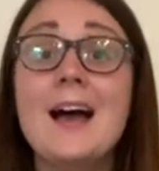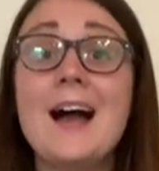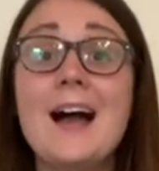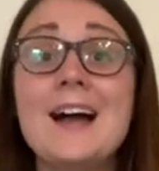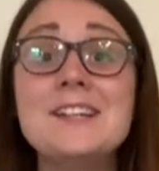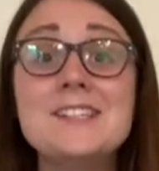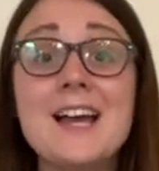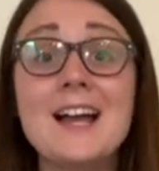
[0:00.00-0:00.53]

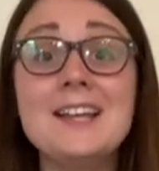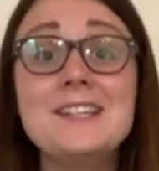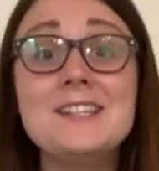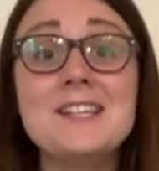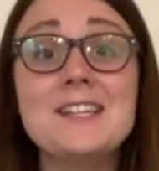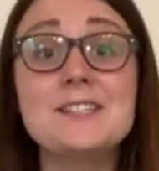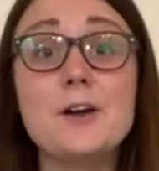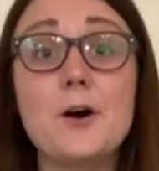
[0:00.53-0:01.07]
And
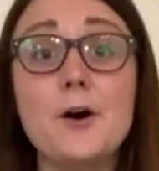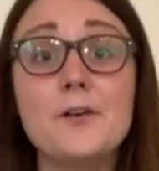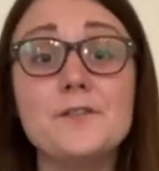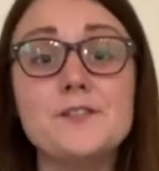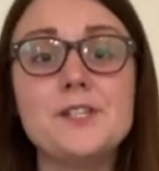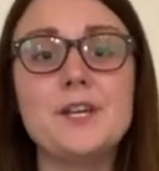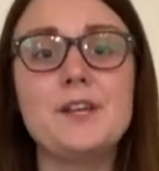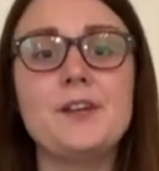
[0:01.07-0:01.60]
challenges
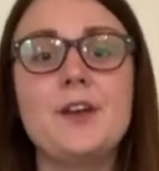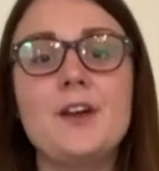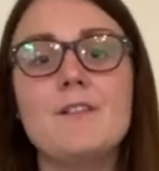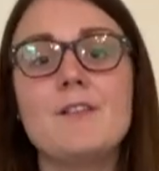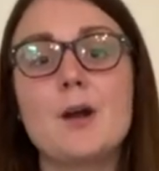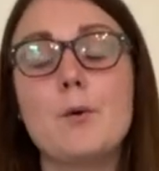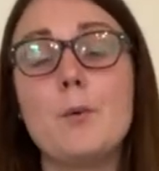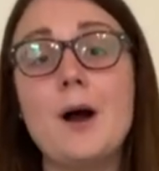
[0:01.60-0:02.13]
often
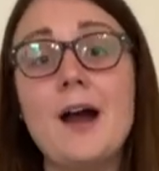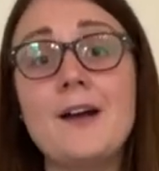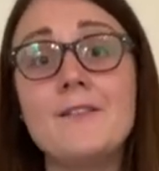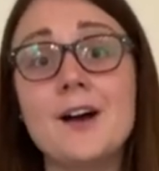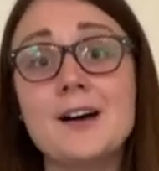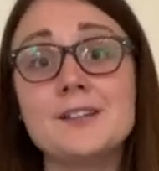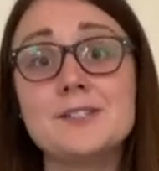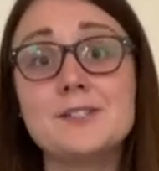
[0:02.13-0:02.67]
require
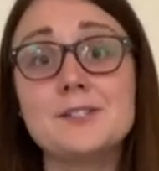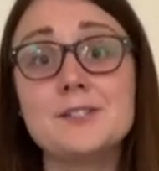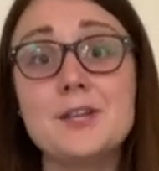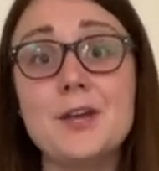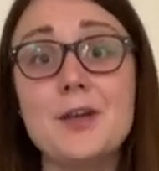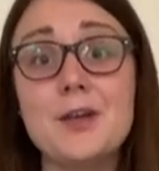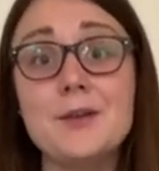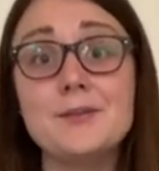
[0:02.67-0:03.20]
us
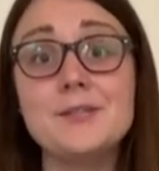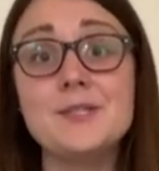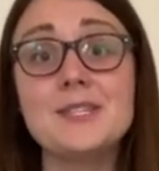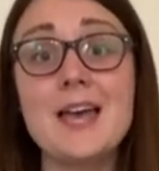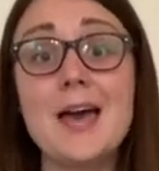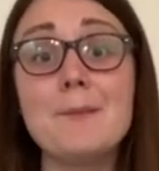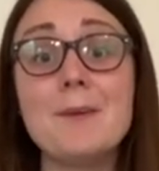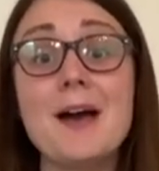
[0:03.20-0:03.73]
to
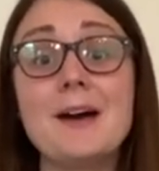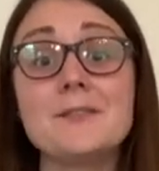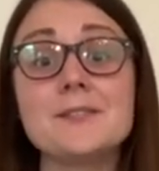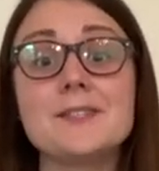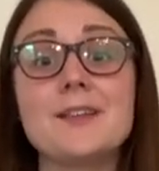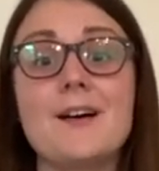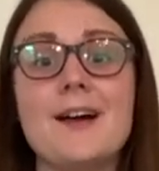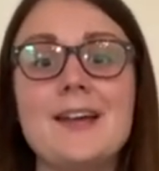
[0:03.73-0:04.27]
step
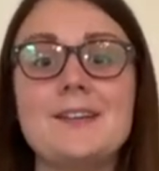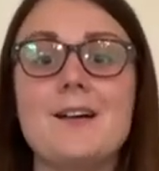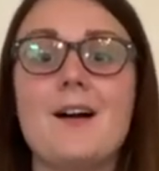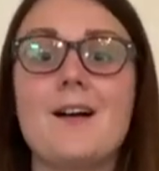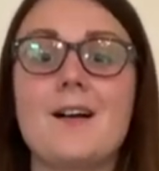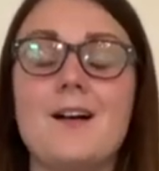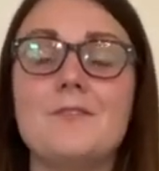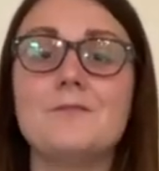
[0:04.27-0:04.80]
outside
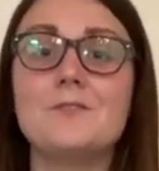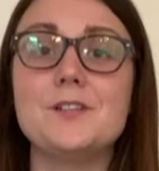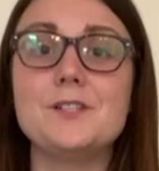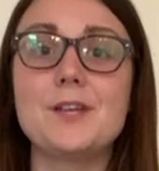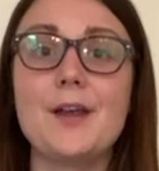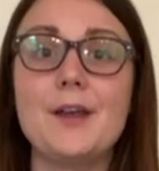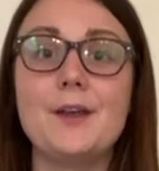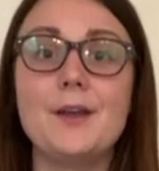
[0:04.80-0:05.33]
our comfort
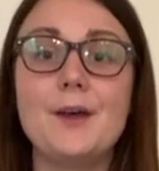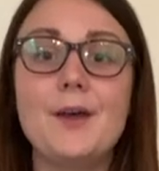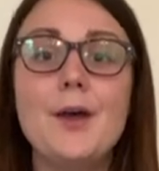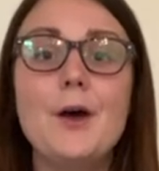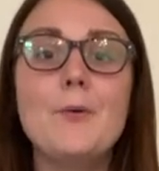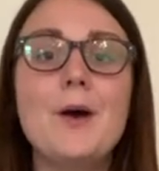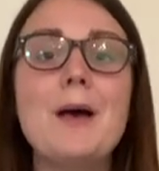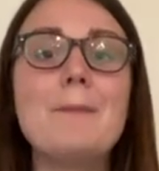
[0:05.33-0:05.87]
zone,
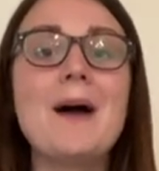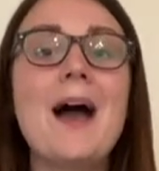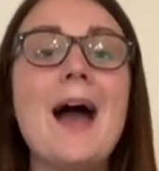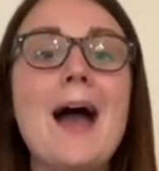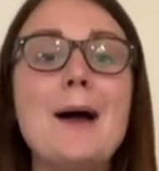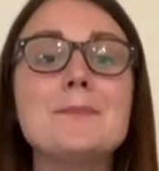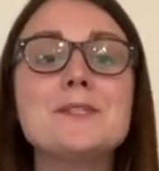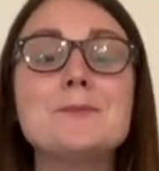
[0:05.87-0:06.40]
where
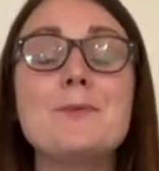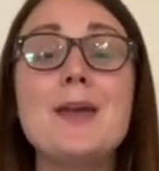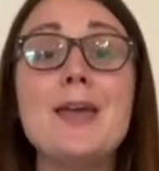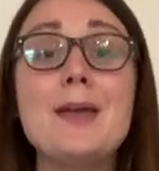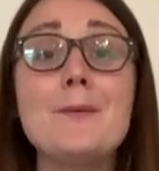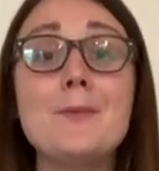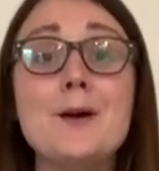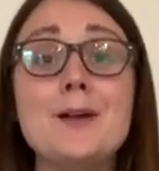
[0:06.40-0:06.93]
perhaps
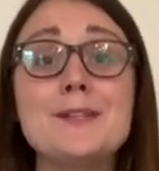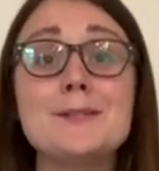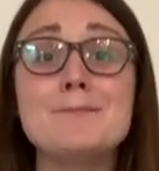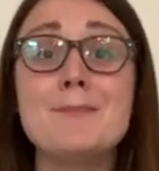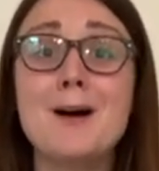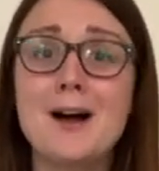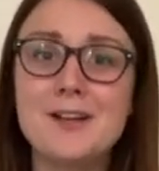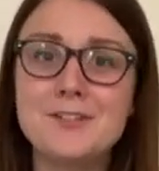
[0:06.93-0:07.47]
we would
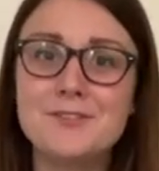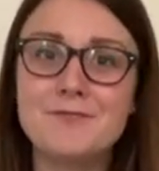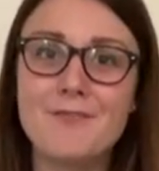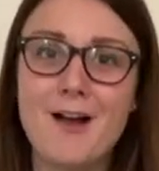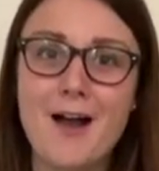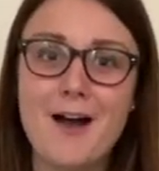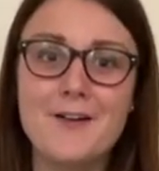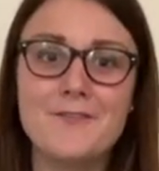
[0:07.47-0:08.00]
much
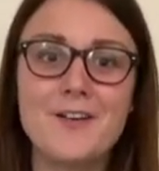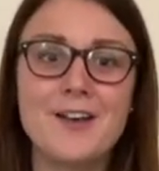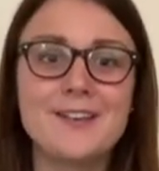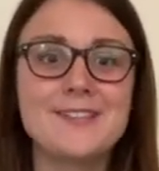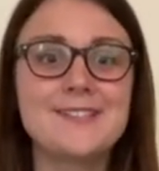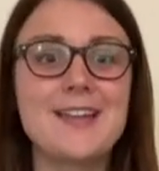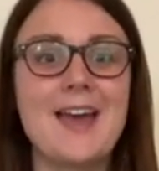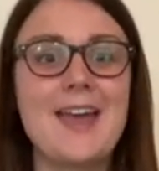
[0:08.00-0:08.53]
rather
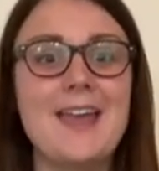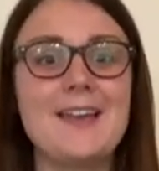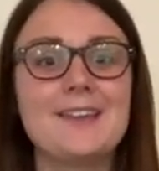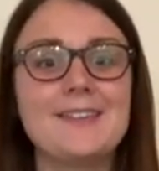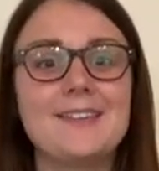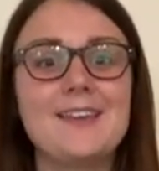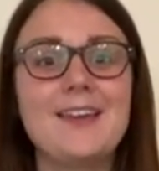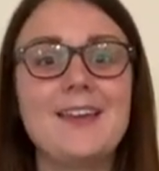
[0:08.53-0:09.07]
stay.
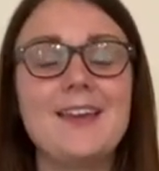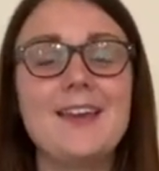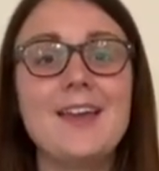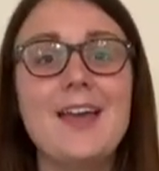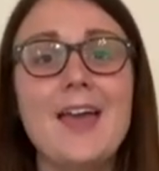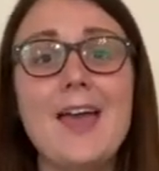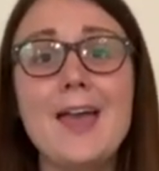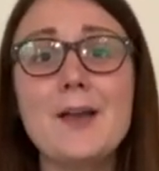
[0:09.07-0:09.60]

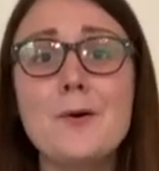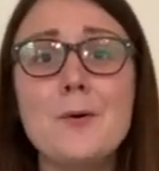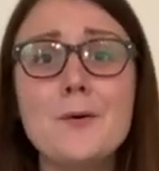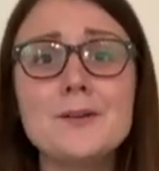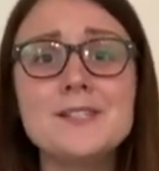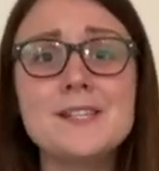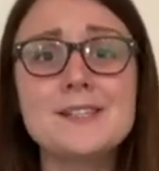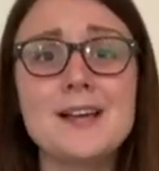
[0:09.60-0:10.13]
It
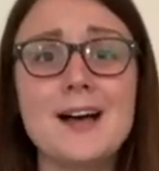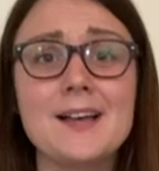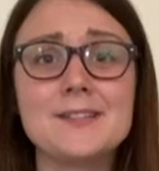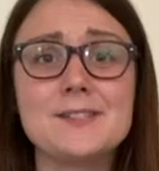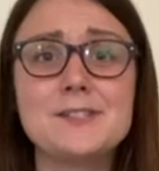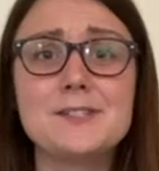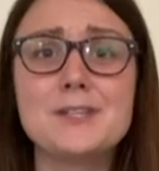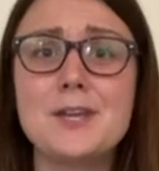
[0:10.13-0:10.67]
causes
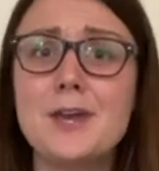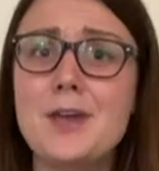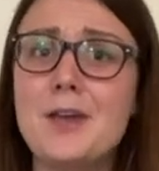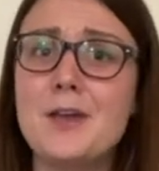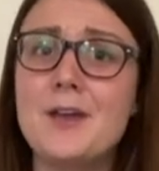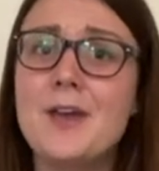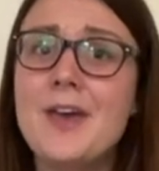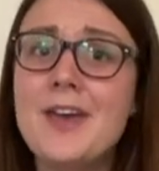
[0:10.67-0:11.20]
us
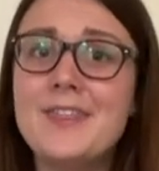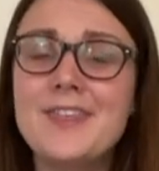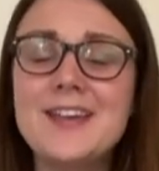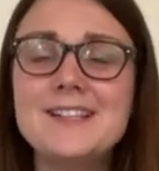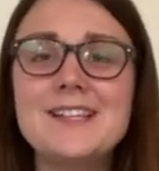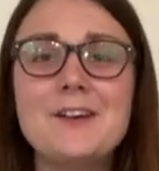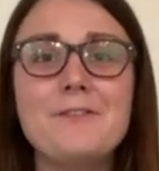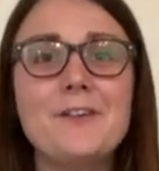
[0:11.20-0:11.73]
to
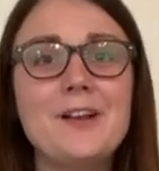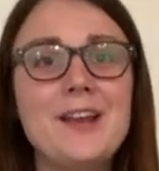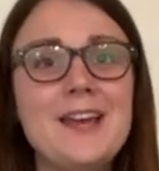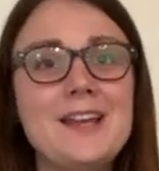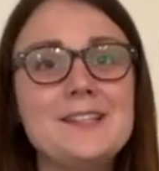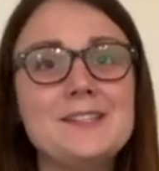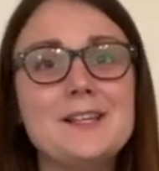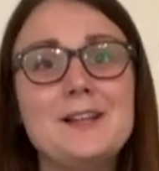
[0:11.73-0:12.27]
think
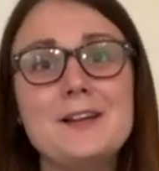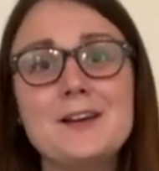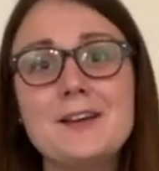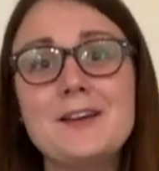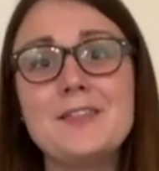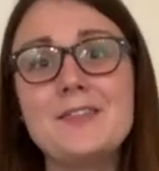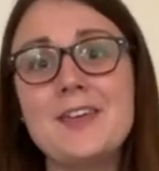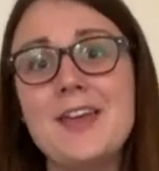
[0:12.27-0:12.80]
differently, to look
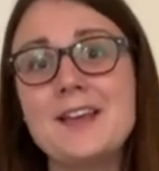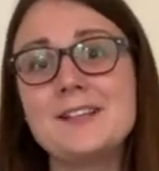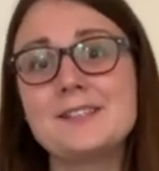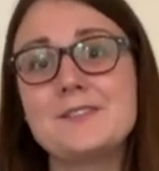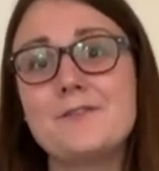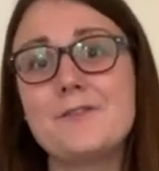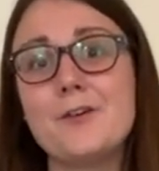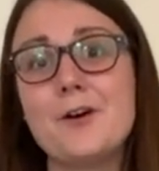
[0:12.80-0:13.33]
at
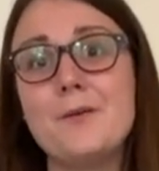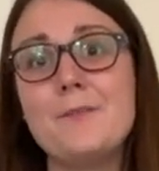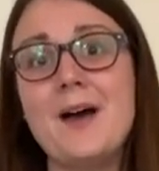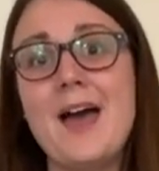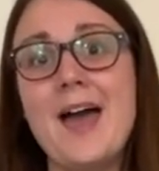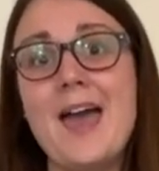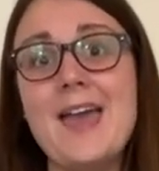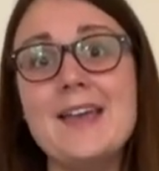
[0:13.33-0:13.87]
things from
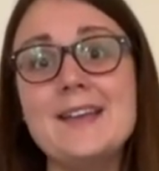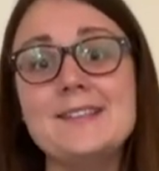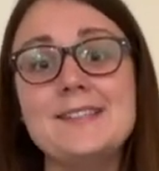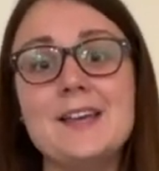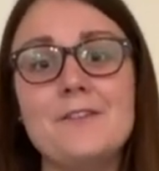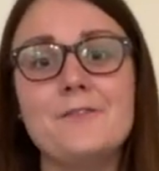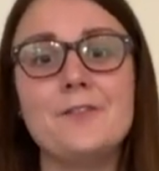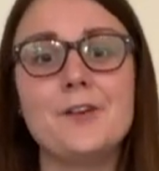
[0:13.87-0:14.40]
a
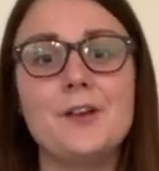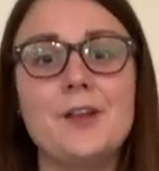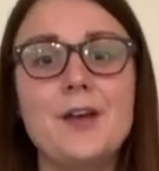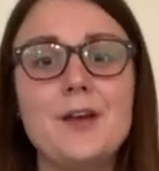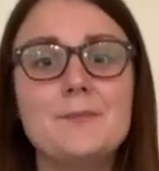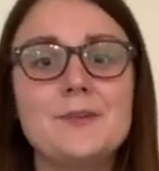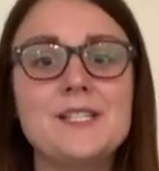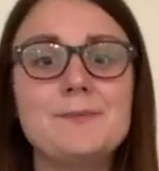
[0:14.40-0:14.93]
different
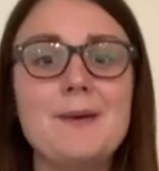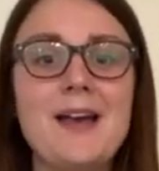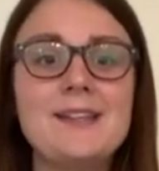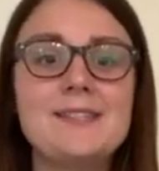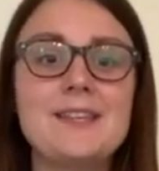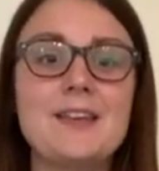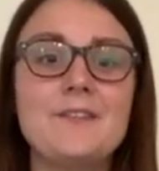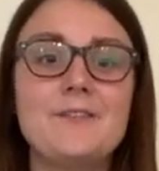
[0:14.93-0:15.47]

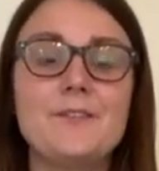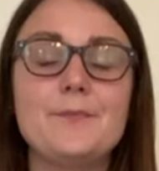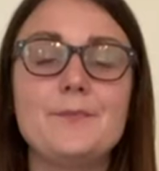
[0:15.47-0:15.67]
perspective.